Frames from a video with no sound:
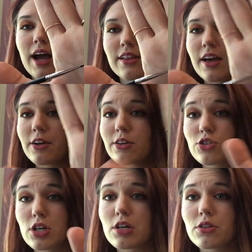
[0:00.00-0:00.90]
eyeliner,
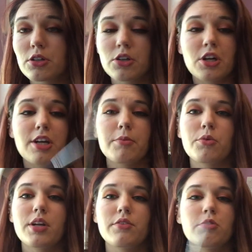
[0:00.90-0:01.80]
gel or cream
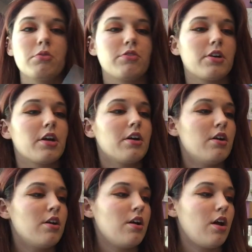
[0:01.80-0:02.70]
or whatever you prefer.
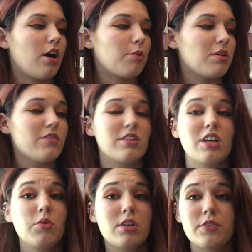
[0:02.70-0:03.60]
Even
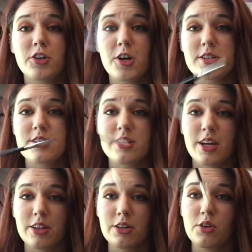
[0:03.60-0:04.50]
liquid if you're into
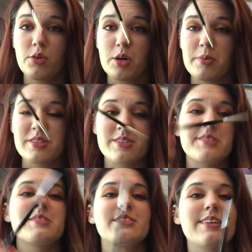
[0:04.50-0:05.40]
like the quill
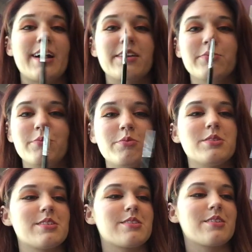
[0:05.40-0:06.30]
business. I
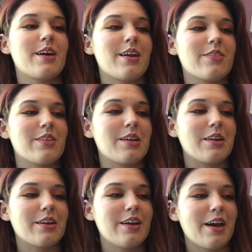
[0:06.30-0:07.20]
was into that and
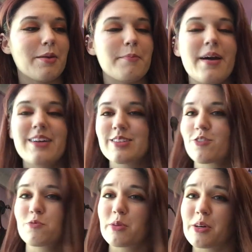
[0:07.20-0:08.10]
then had a massive
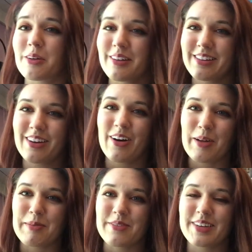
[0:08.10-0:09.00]
spill
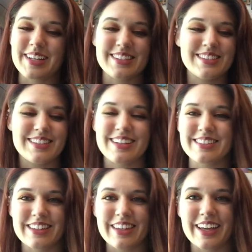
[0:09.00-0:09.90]
on my face and I
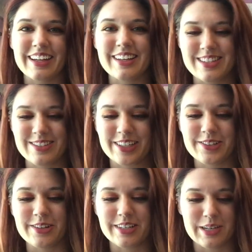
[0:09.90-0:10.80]
didn't like it, so I
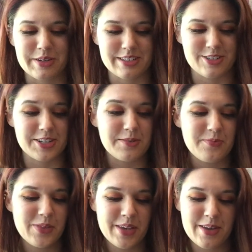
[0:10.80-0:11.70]
quit and I went to gel.
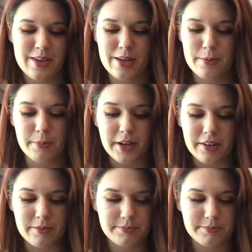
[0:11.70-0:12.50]
But